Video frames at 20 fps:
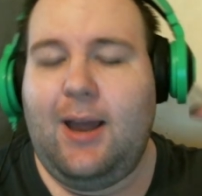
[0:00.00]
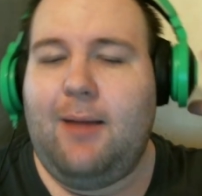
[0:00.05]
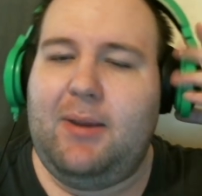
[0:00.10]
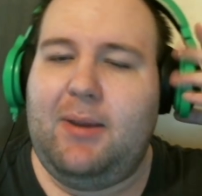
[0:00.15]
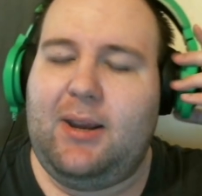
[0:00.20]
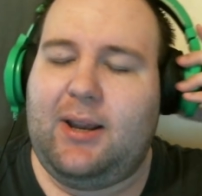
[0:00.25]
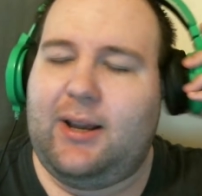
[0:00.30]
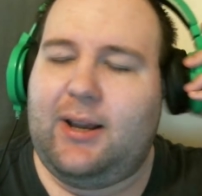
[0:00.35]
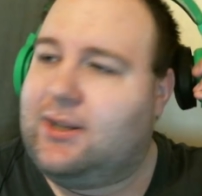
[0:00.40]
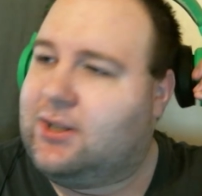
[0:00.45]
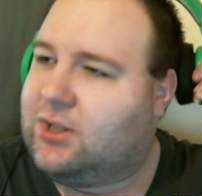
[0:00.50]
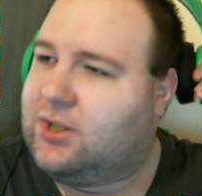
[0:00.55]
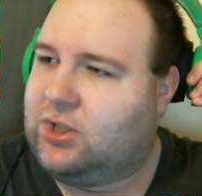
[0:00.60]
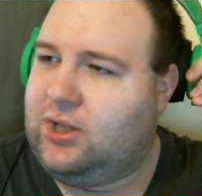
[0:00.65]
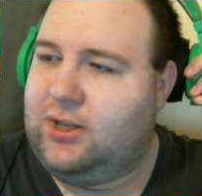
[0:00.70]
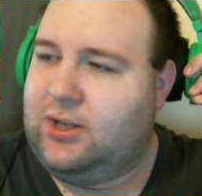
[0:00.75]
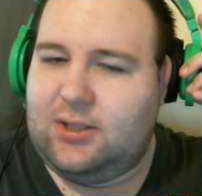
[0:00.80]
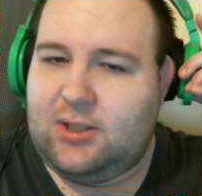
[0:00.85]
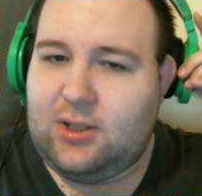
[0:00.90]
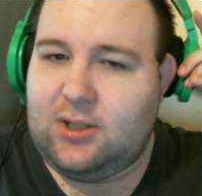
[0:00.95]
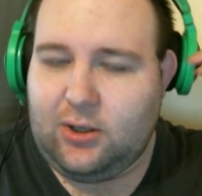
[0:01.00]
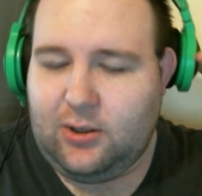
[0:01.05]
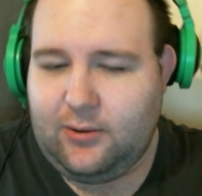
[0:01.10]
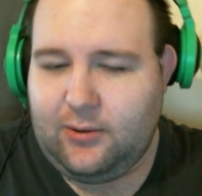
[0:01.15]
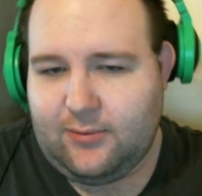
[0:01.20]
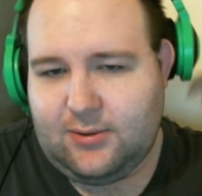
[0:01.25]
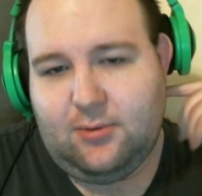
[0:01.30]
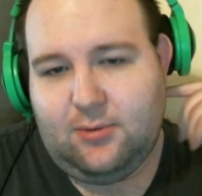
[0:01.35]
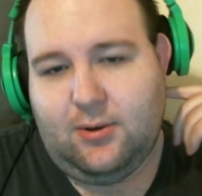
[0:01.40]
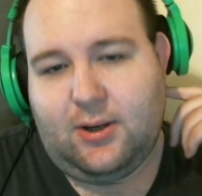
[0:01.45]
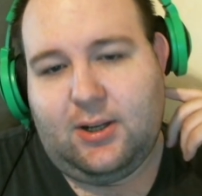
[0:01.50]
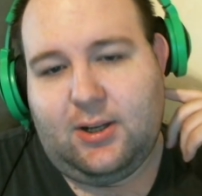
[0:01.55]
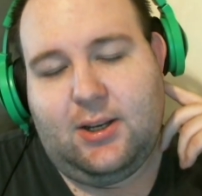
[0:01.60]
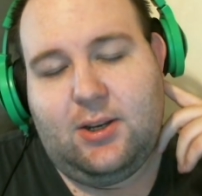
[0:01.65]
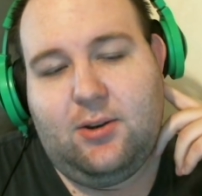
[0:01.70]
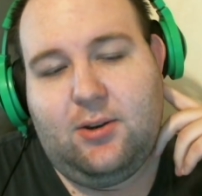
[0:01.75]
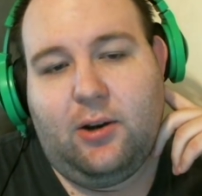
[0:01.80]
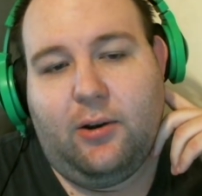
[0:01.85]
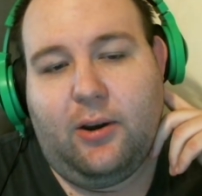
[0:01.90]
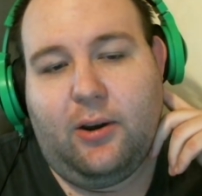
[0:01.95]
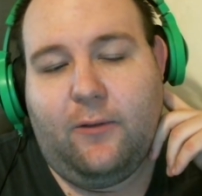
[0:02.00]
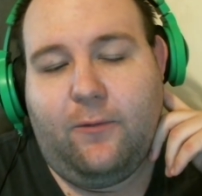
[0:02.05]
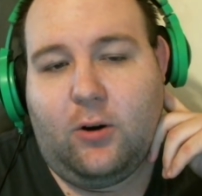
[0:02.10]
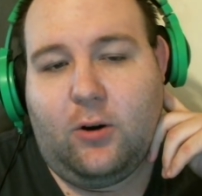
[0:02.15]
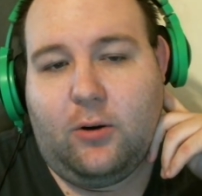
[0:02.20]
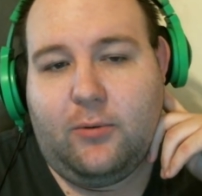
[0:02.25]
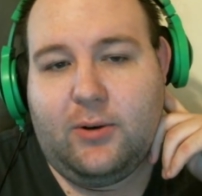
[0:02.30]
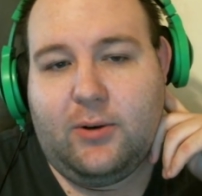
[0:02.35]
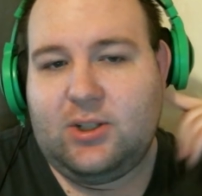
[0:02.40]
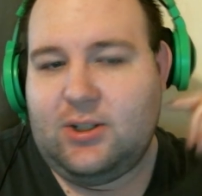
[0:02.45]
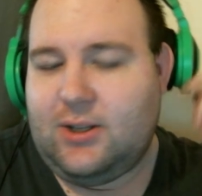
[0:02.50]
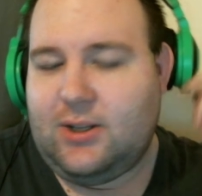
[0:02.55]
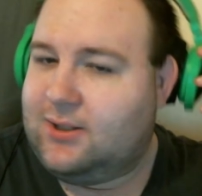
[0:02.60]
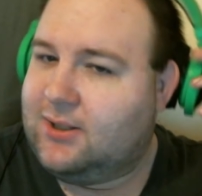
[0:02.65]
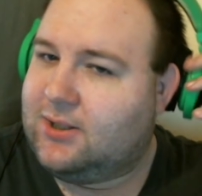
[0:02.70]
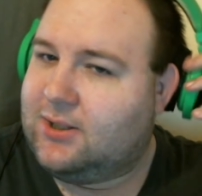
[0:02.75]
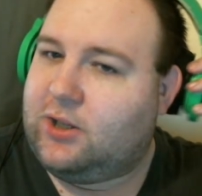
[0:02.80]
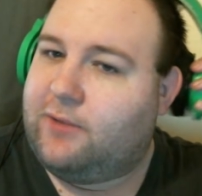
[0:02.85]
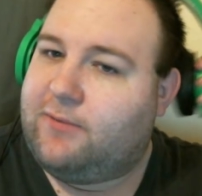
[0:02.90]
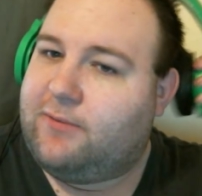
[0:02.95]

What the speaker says: because she deserves to continue going forward. She doesn't deserve to